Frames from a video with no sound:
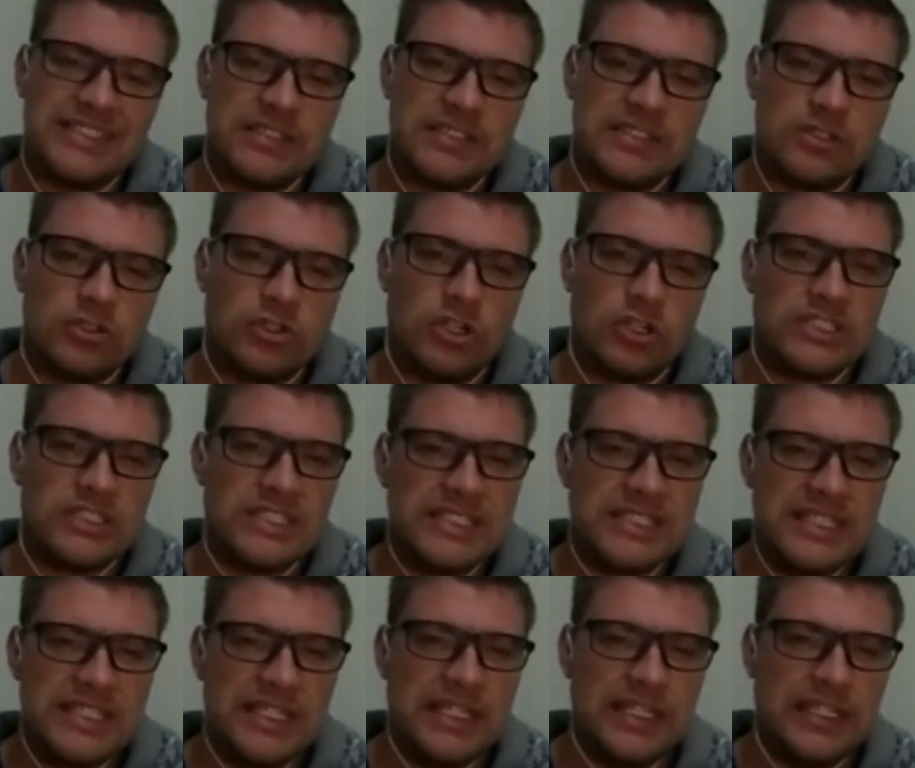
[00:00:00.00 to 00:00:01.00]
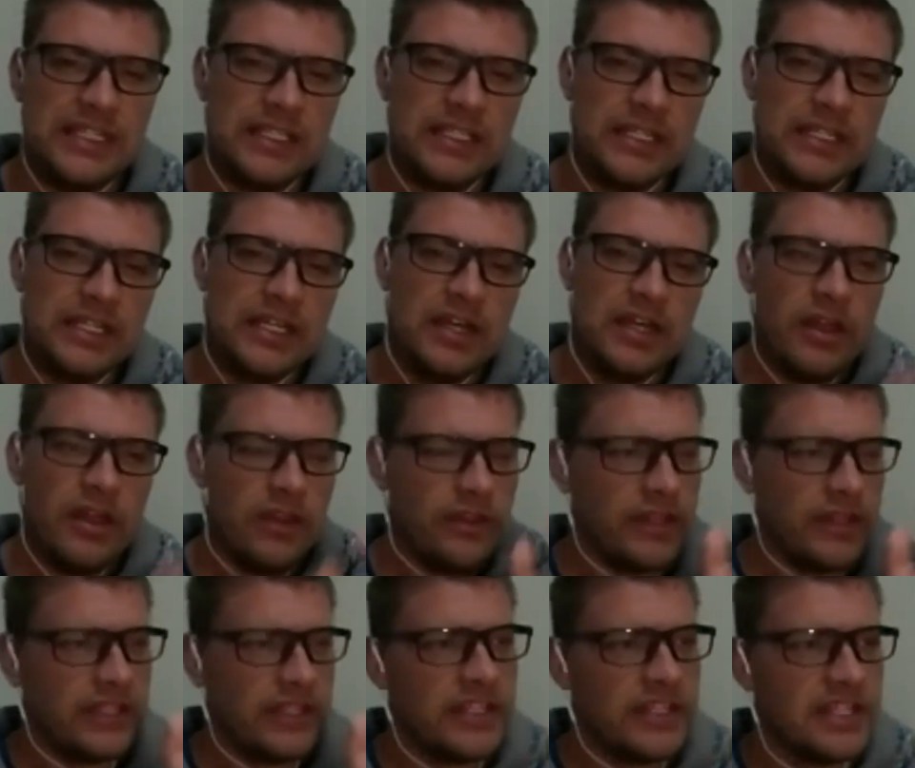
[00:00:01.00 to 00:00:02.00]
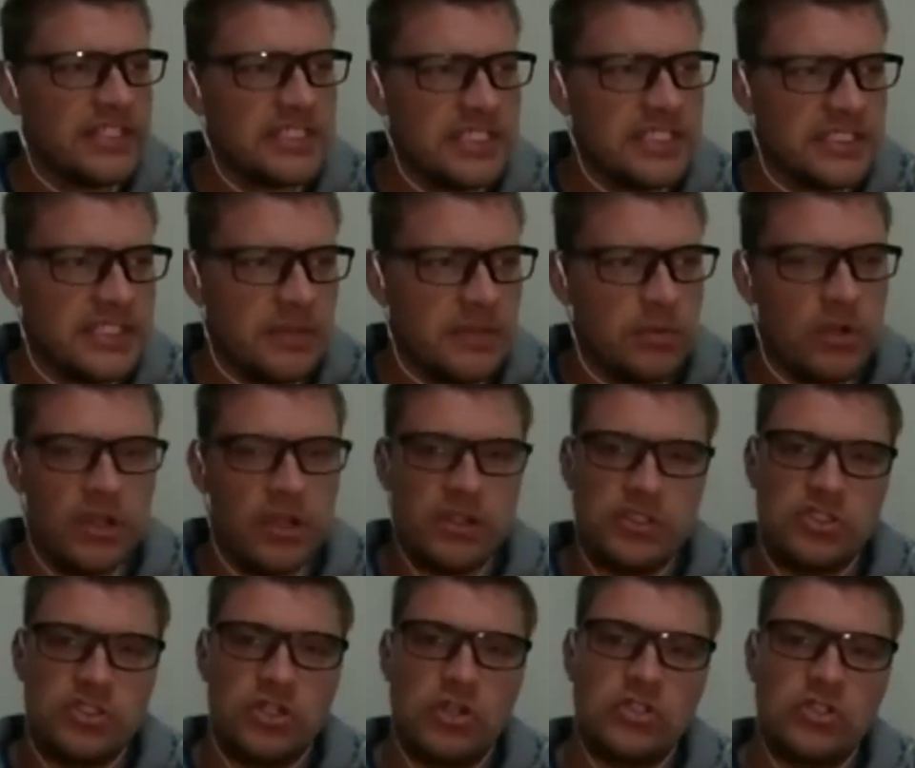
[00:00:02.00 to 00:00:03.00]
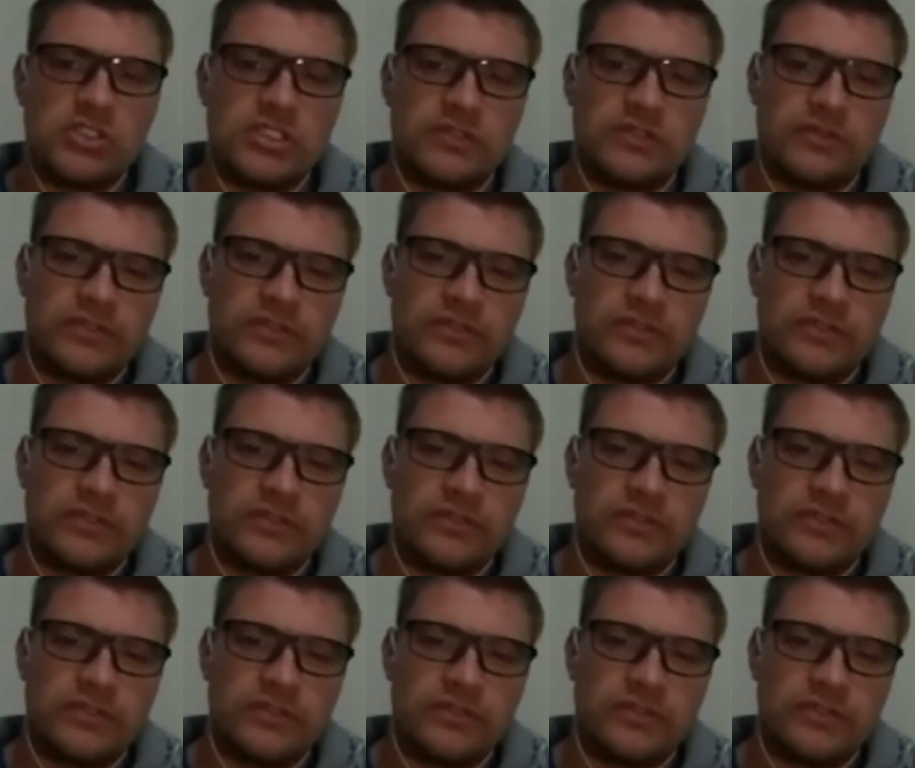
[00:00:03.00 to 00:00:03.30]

not see that this is their brother Joseph.